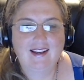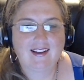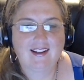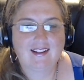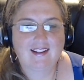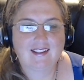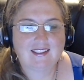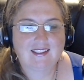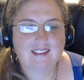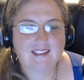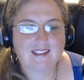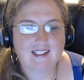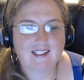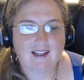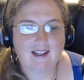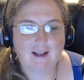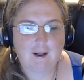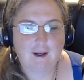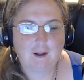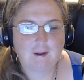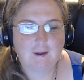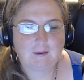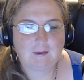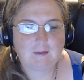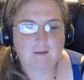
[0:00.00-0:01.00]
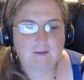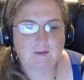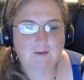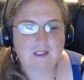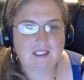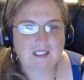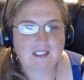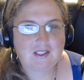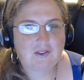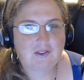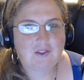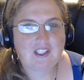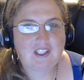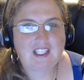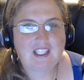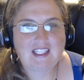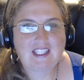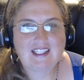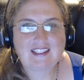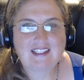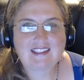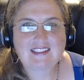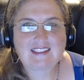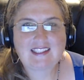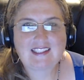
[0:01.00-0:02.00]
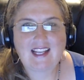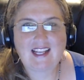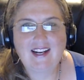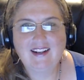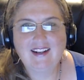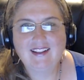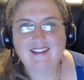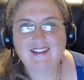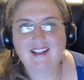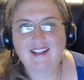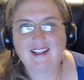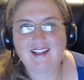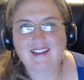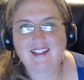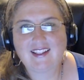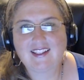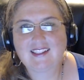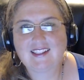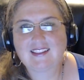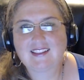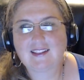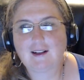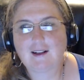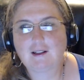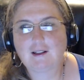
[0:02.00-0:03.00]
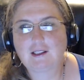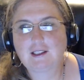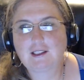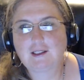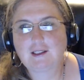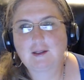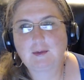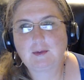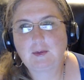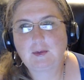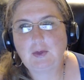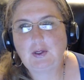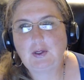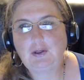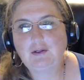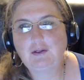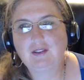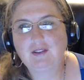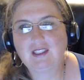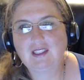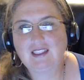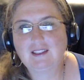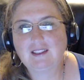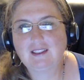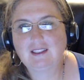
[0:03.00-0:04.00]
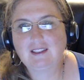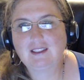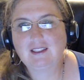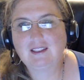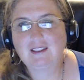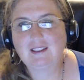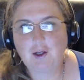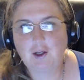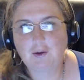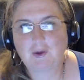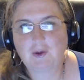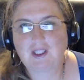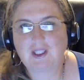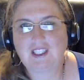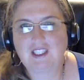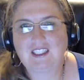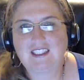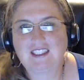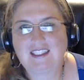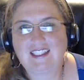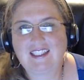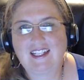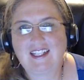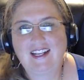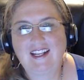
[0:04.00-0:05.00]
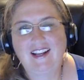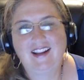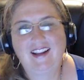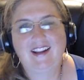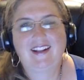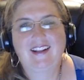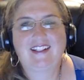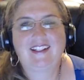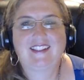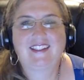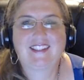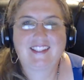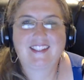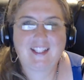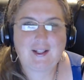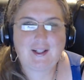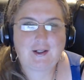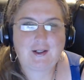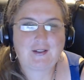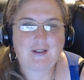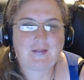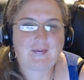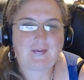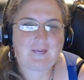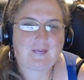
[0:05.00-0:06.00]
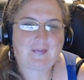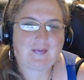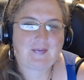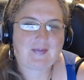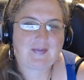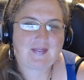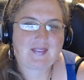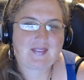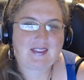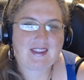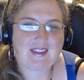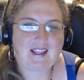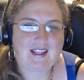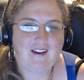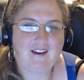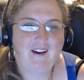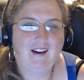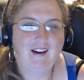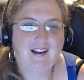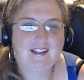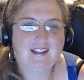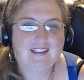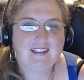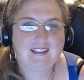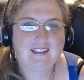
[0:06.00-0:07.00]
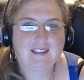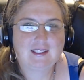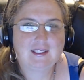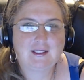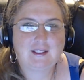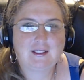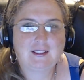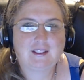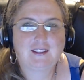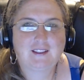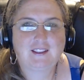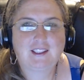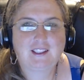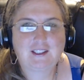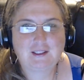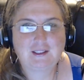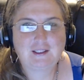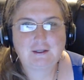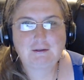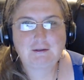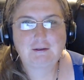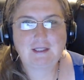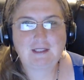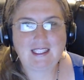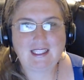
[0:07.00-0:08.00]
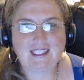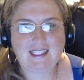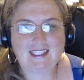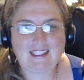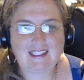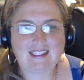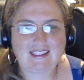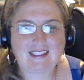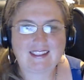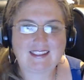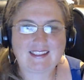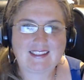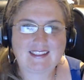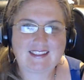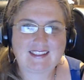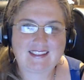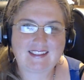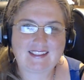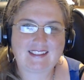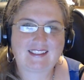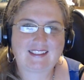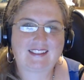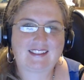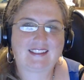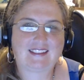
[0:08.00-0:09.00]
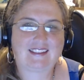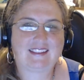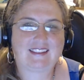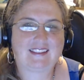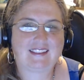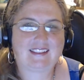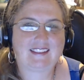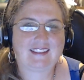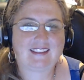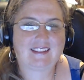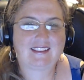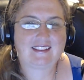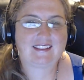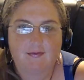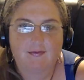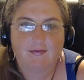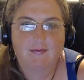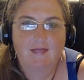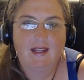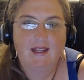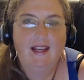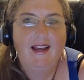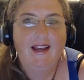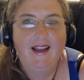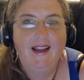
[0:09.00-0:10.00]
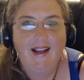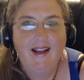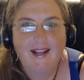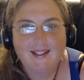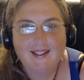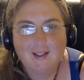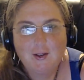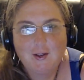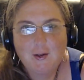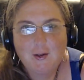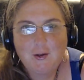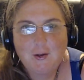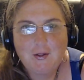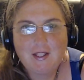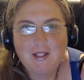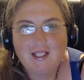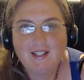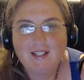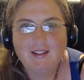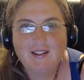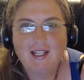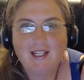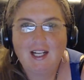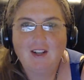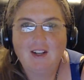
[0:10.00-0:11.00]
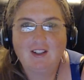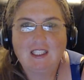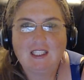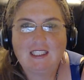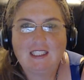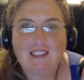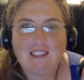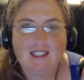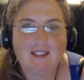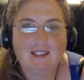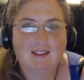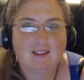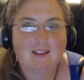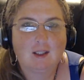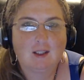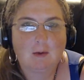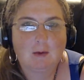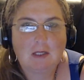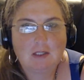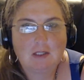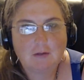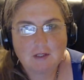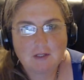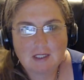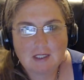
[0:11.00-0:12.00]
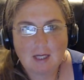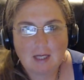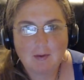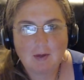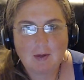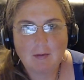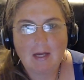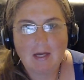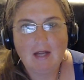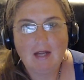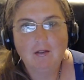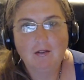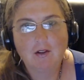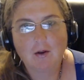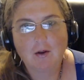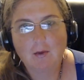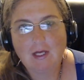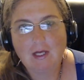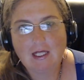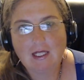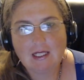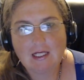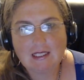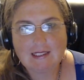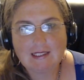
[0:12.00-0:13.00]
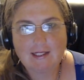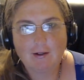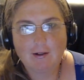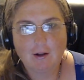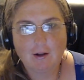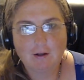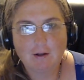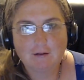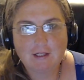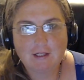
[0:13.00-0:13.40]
and just really excited that things are just moving forward. So on to your readings. Hello there, Aries. Thank you so much for stopping by for your weekly